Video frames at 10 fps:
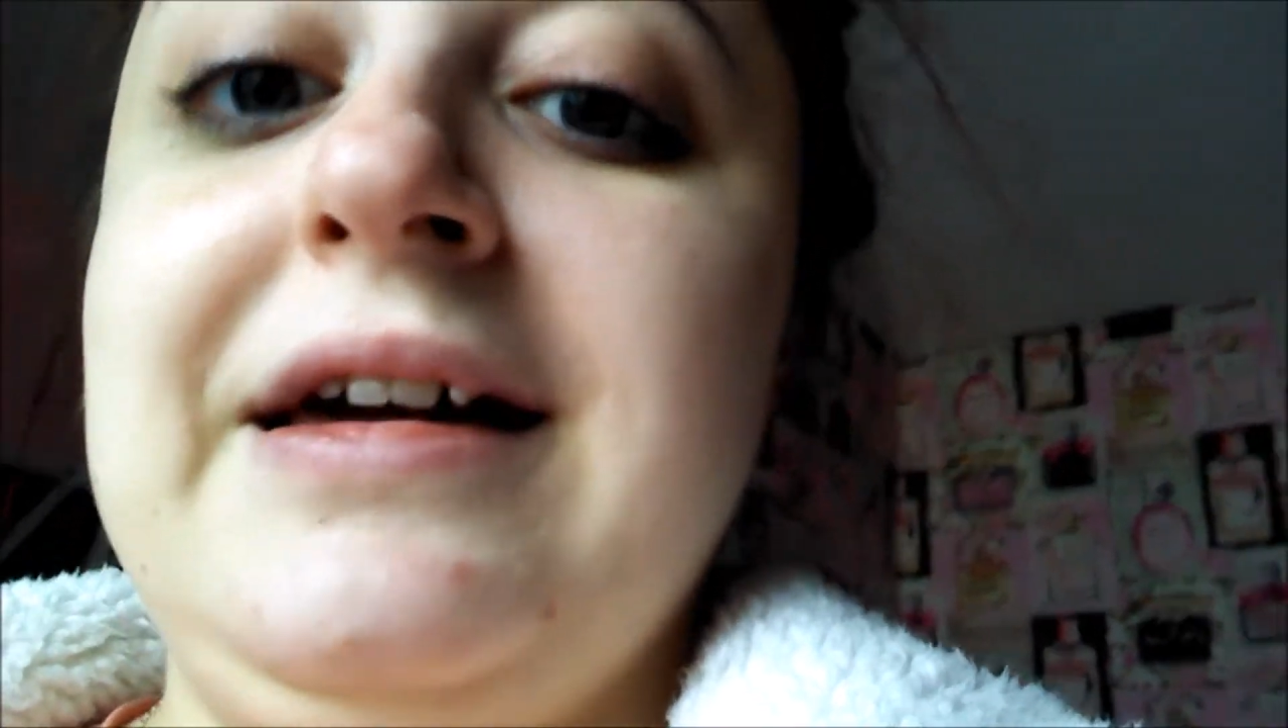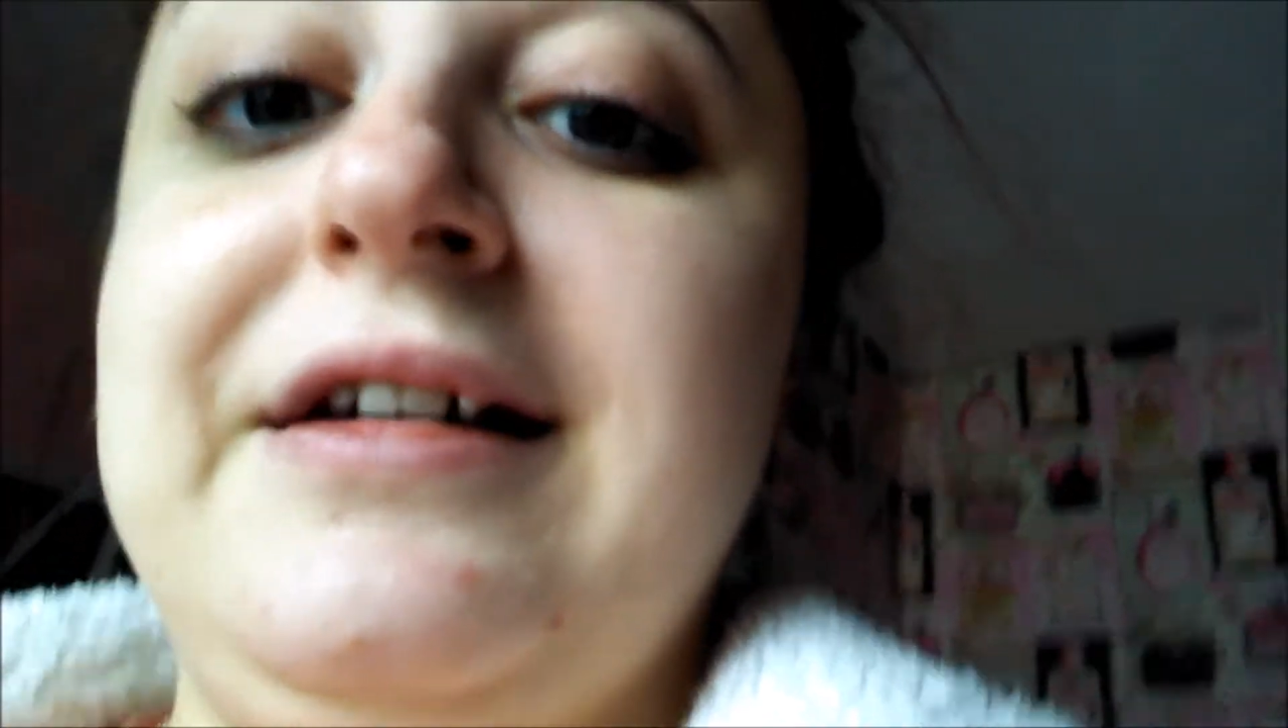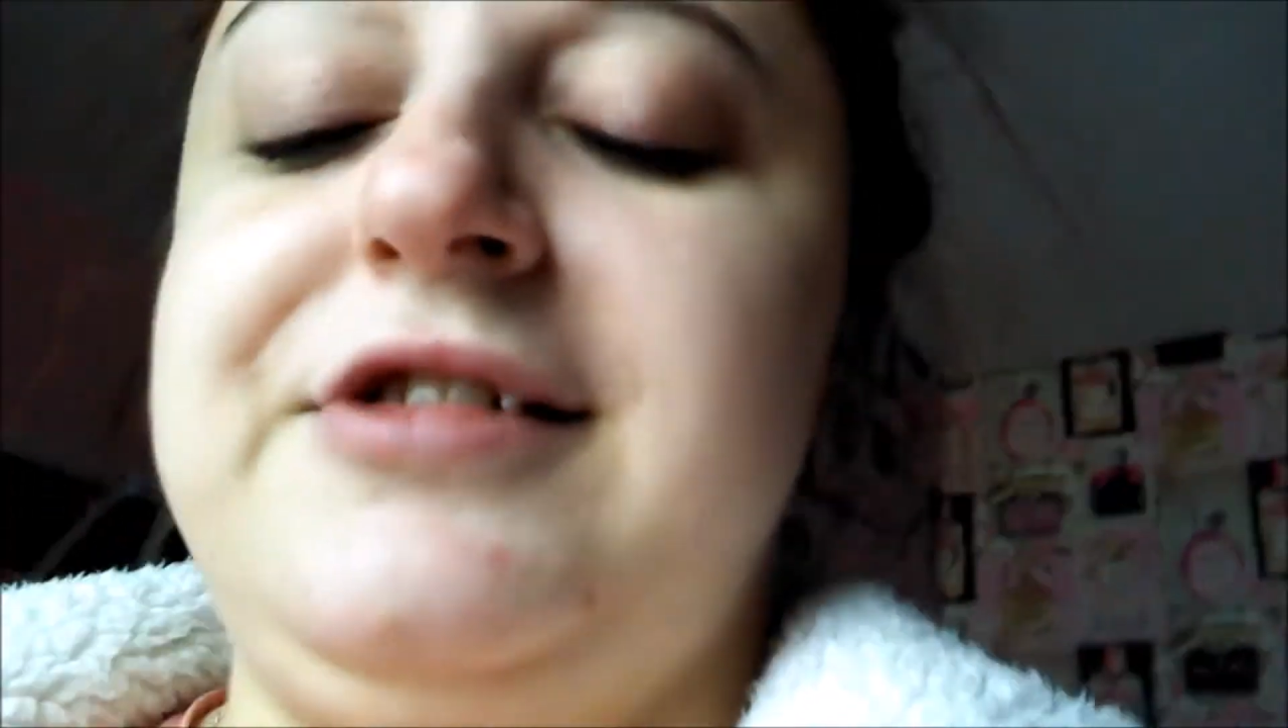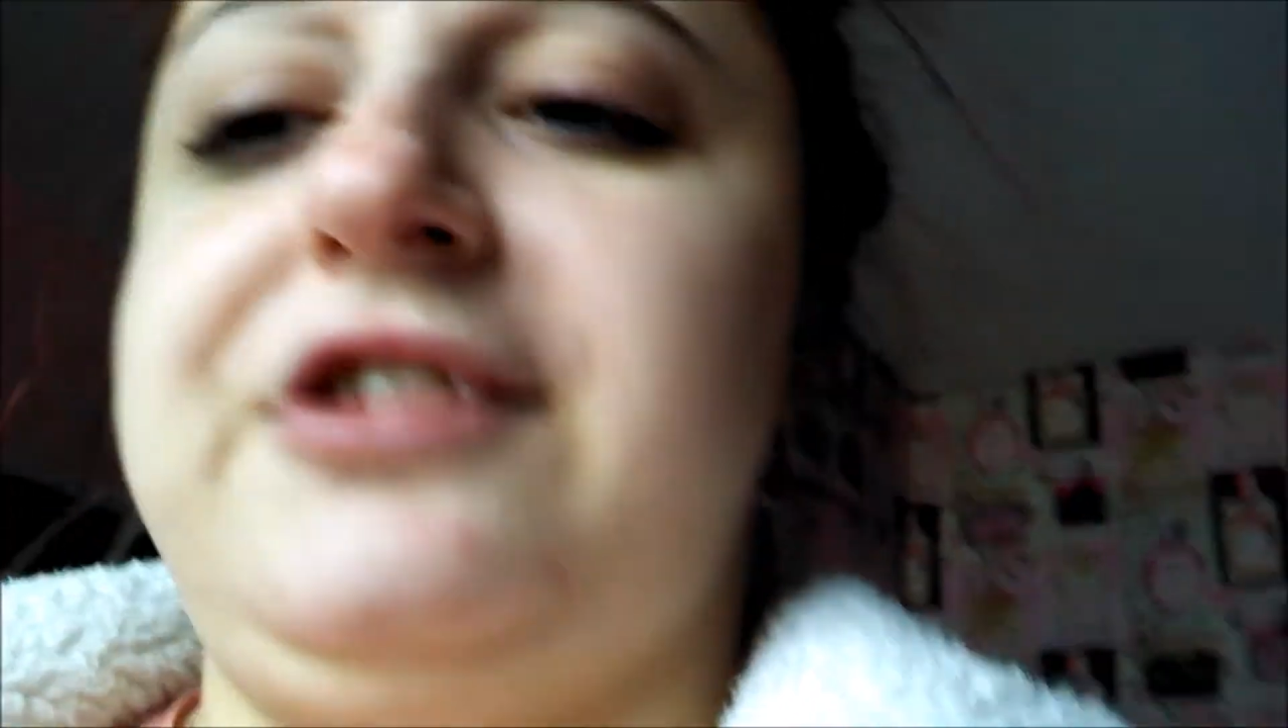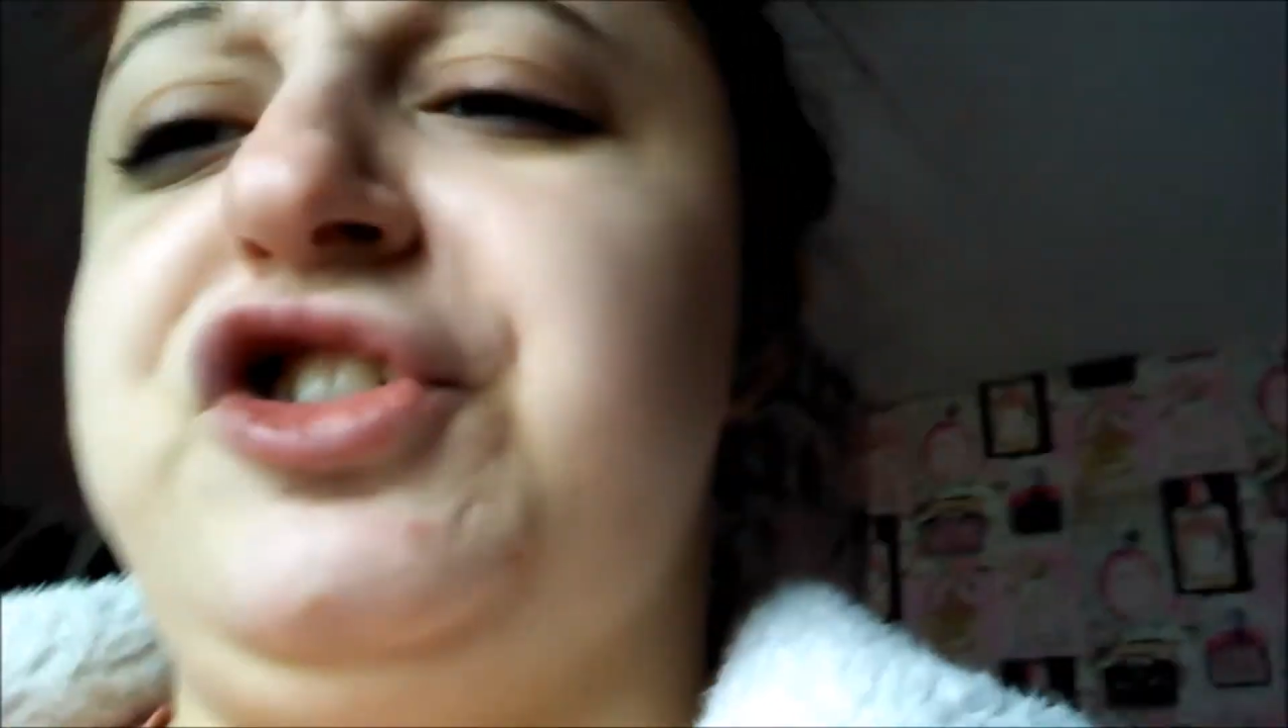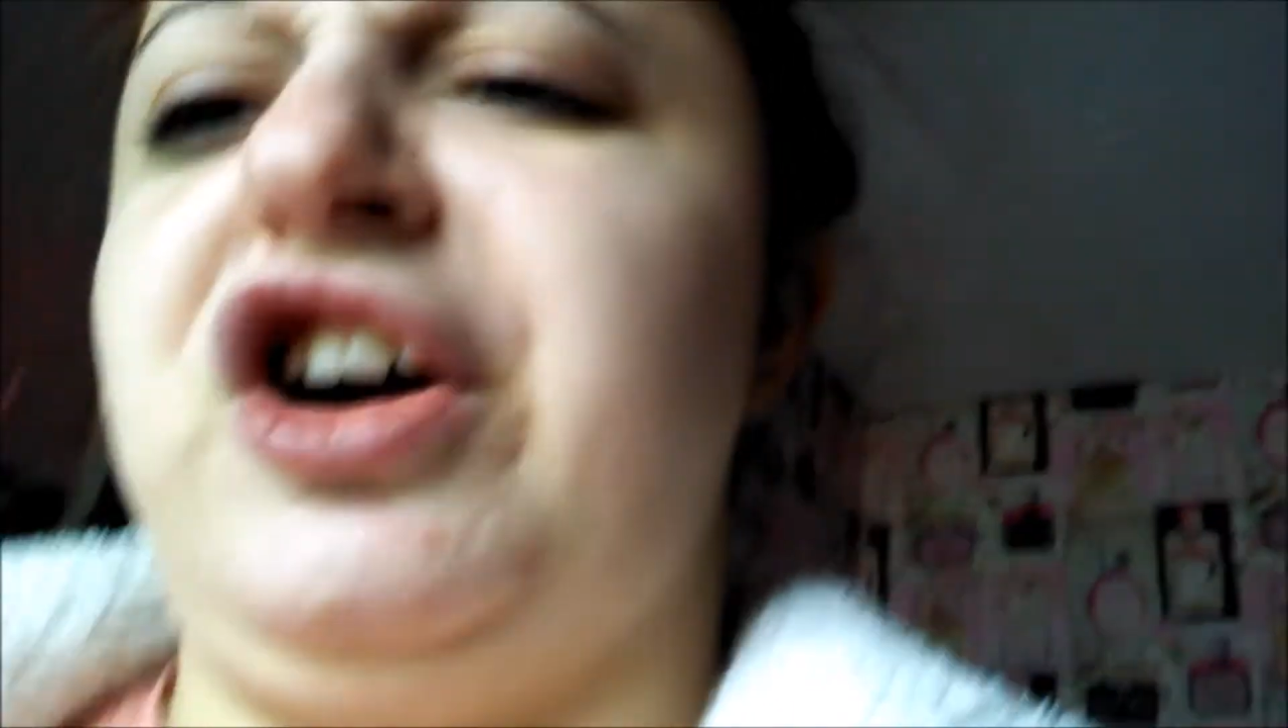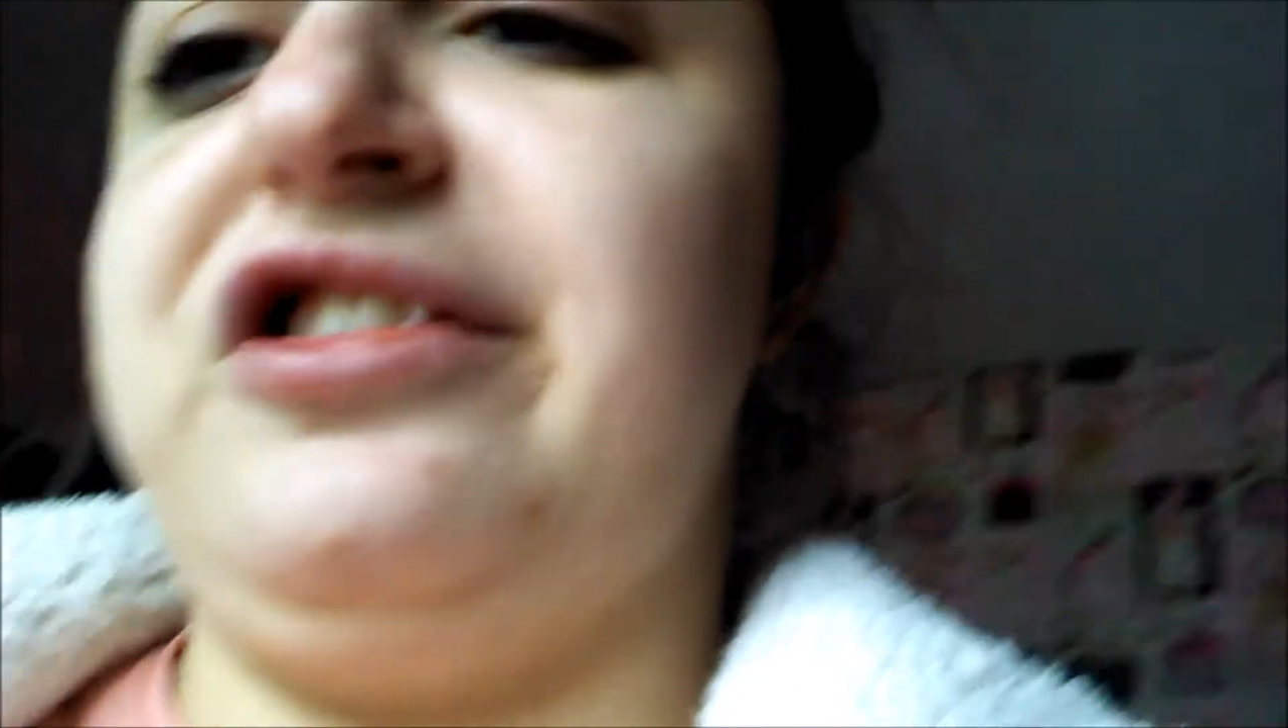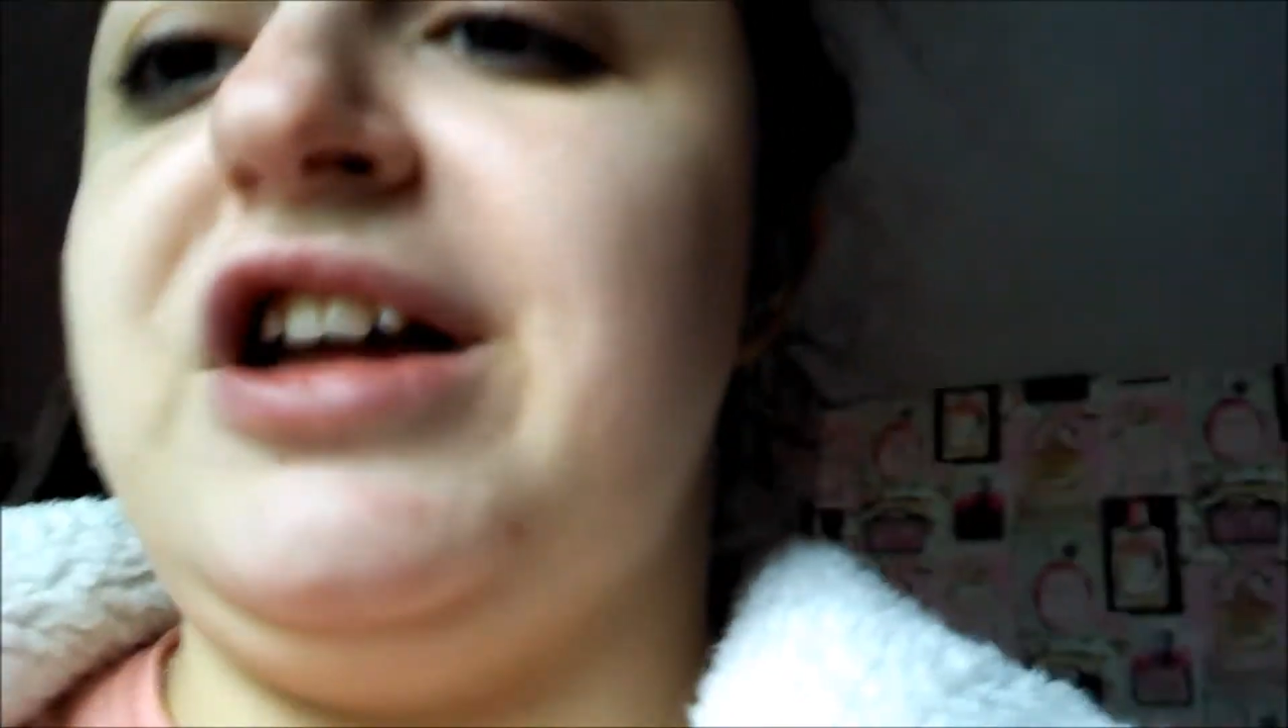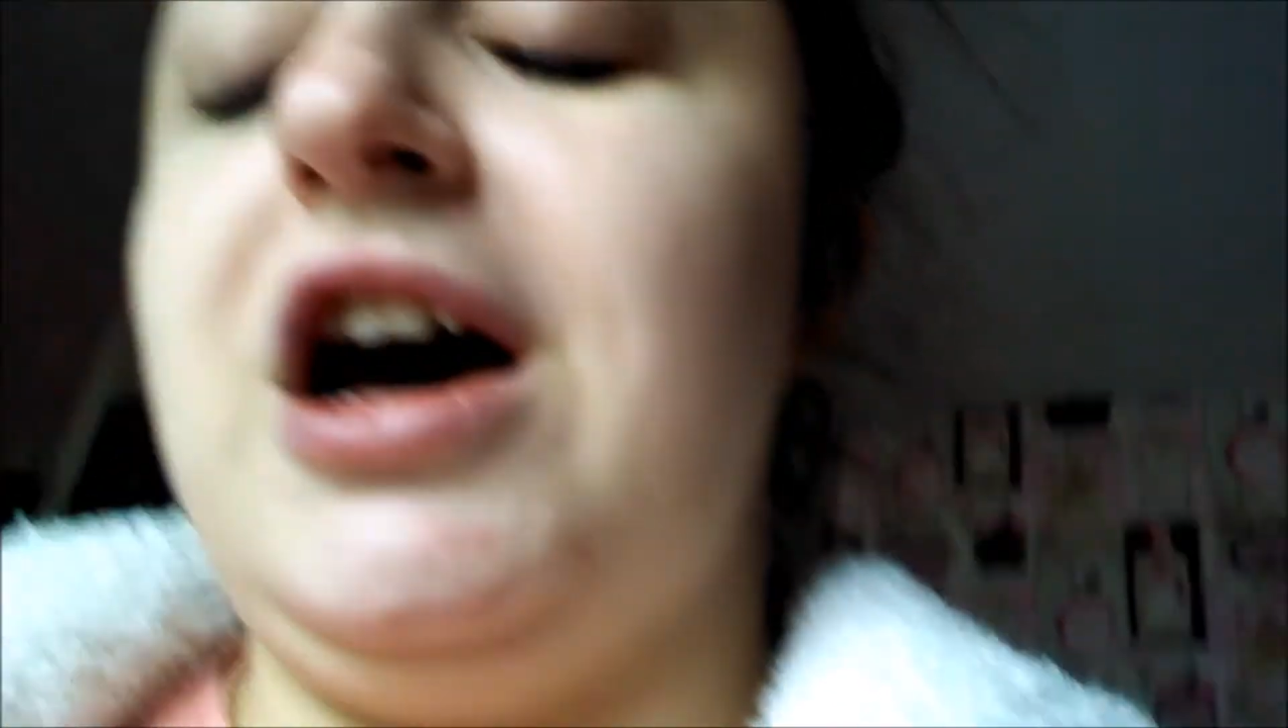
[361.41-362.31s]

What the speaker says: because as you guys